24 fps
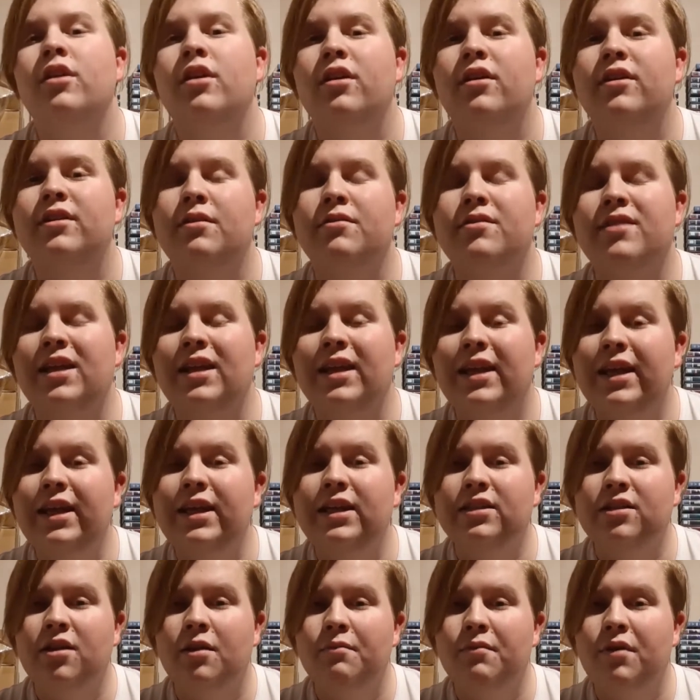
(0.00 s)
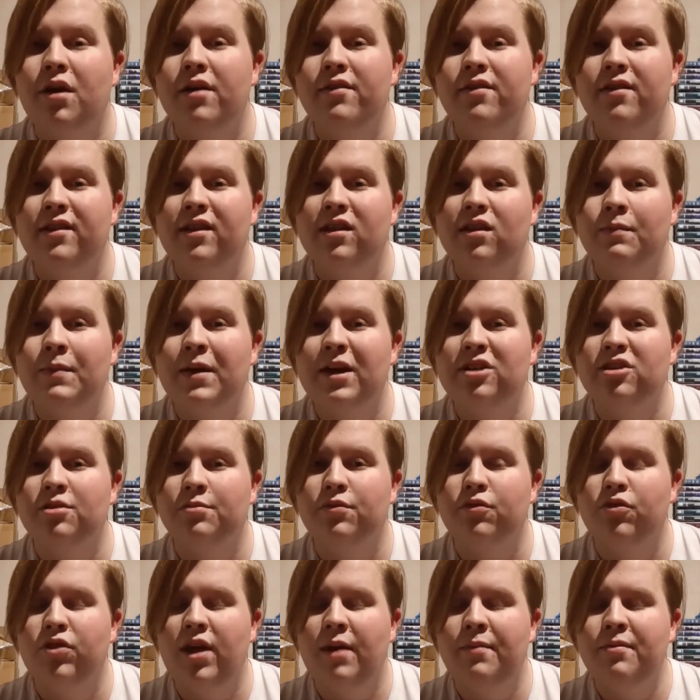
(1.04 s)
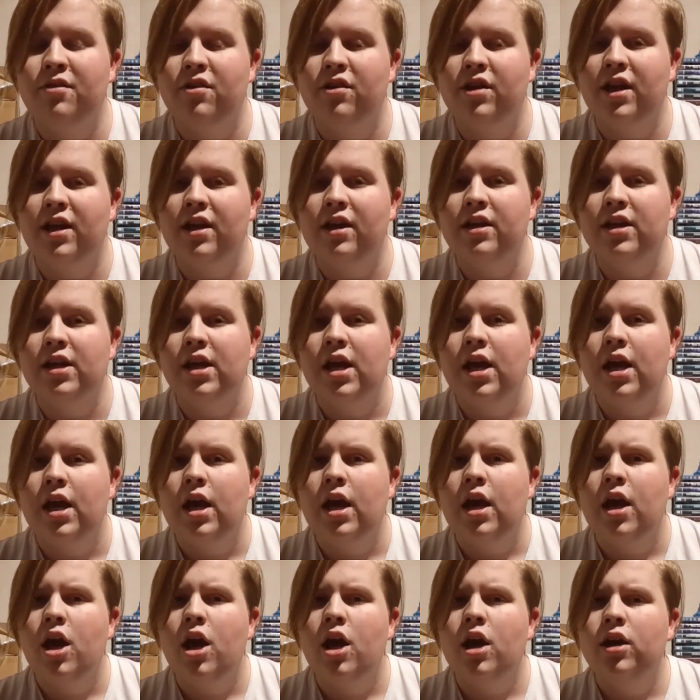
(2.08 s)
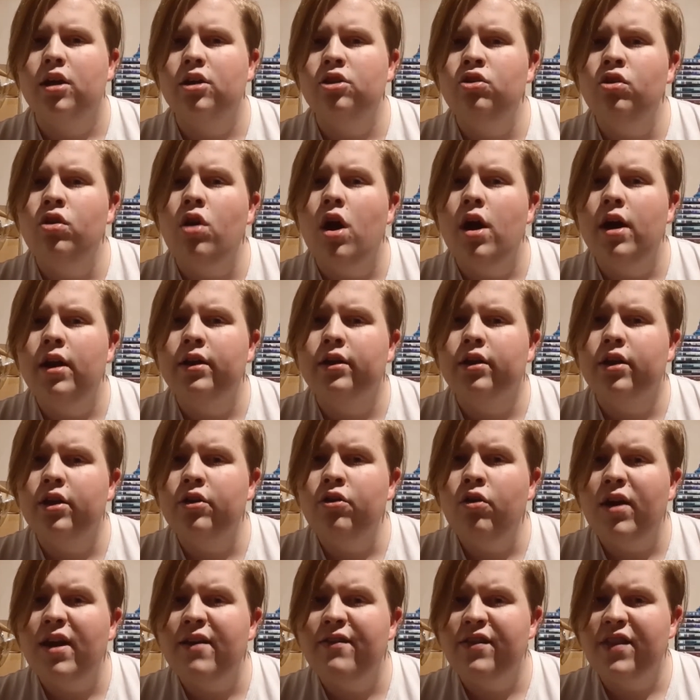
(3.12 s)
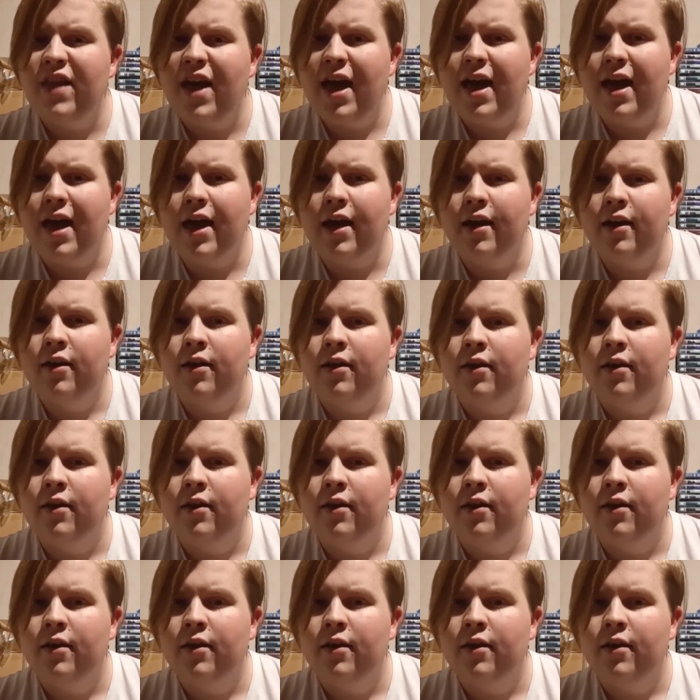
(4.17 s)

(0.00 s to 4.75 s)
because there was that leaked behind the scenes picture before the episode aired. Not even there.